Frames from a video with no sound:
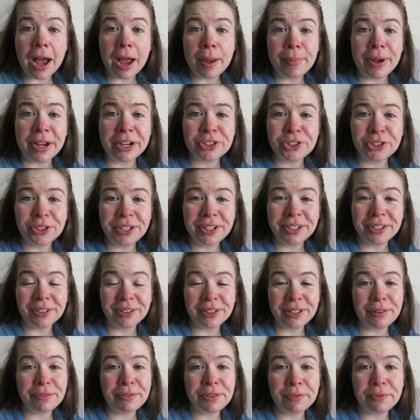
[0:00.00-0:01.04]
I'm actually gonna
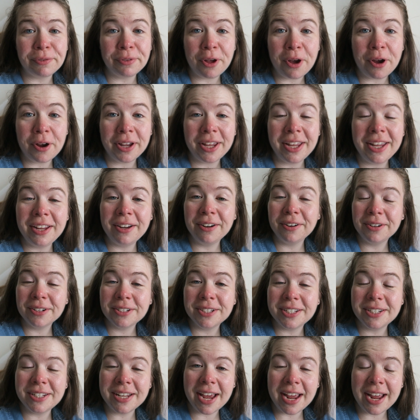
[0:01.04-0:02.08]
leave the vlog here
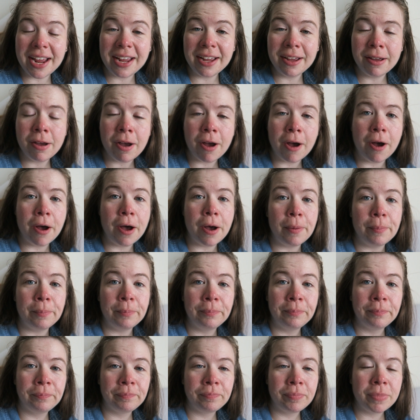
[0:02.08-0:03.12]
today
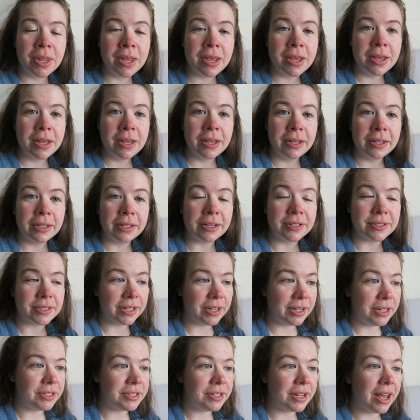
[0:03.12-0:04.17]
because
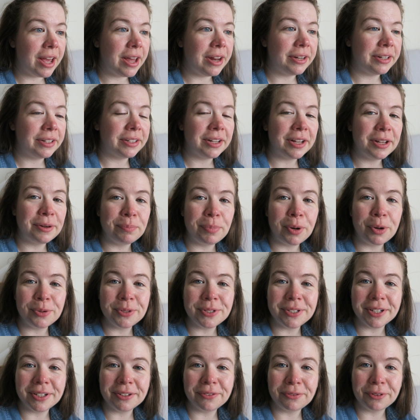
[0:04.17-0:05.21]
I need to edit and
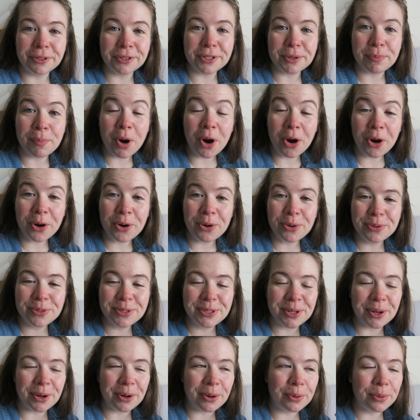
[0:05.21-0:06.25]
post it for tomorrow,
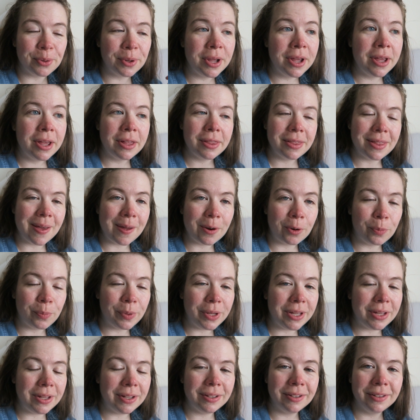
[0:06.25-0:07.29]
so that'll
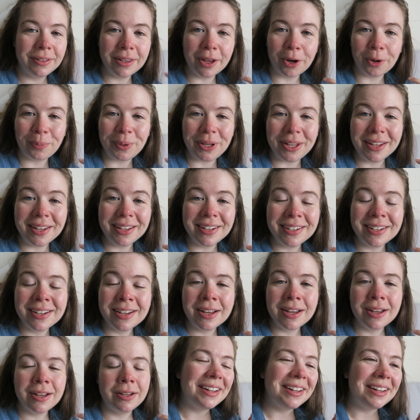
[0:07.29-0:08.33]
be it.
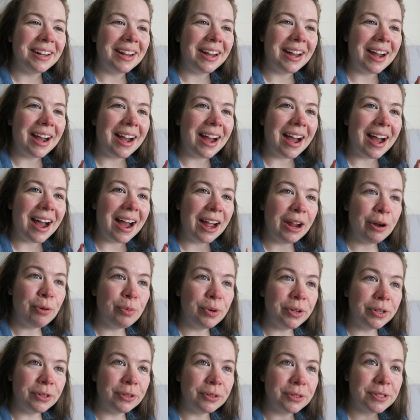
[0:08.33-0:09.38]
I
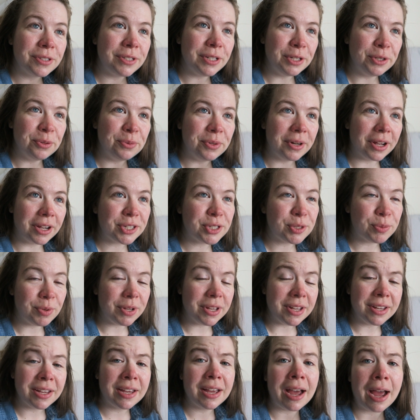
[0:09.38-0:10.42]
will see you next
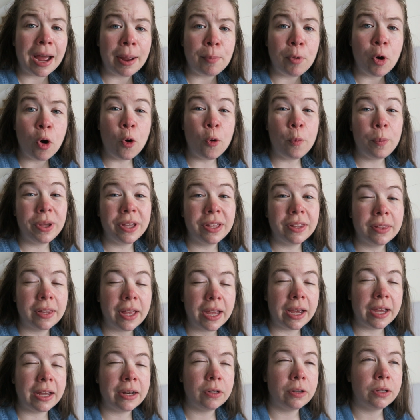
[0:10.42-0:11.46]
week. I'm hoping
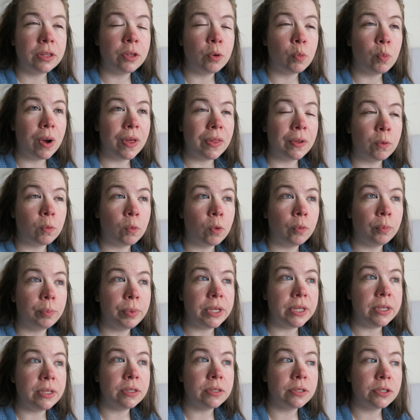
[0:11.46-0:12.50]
that the weather won't
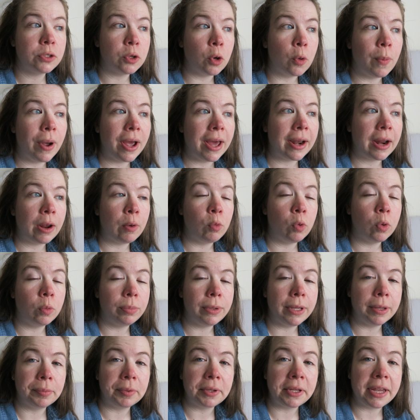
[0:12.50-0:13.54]
be so bad I won't
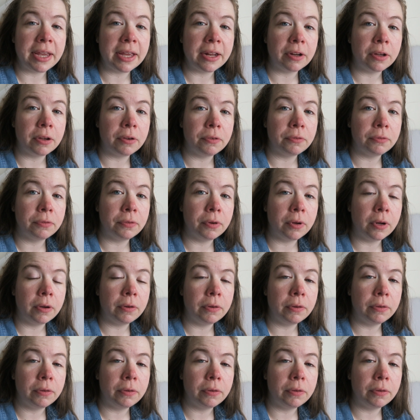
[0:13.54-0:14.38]
be able to get a